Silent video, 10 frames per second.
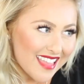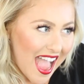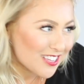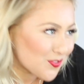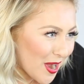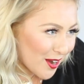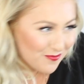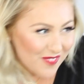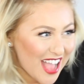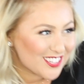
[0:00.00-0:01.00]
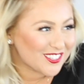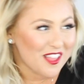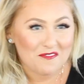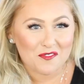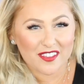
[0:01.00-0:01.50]
I swear, I just
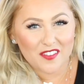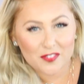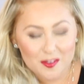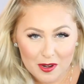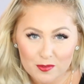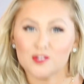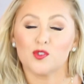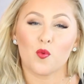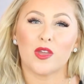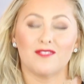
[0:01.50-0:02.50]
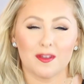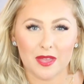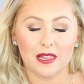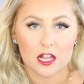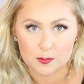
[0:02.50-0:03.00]
love a weave. If somebody was doing a weave in a
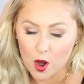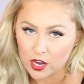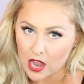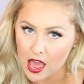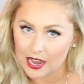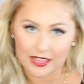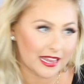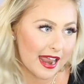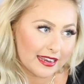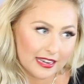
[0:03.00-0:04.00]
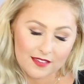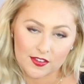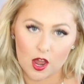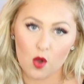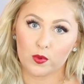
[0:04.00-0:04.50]
Big Lots parking lot, like that I didn't
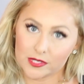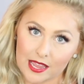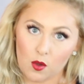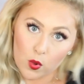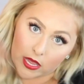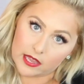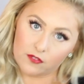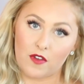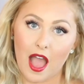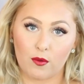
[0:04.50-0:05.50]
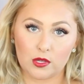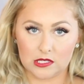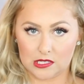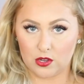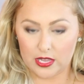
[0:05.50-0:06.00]
even know and was like, weave, I would
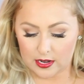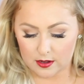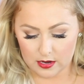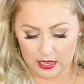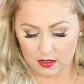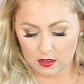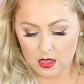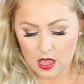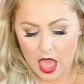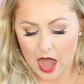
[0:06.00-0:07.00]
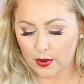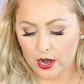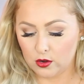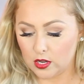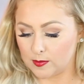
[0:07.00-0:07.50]
still get it. Like, I don't care
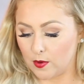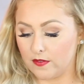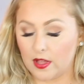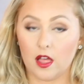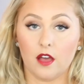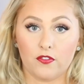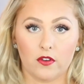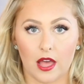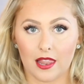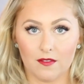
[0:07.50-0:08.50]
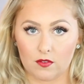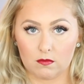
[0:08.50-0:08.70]
who doesn't weave, I love it.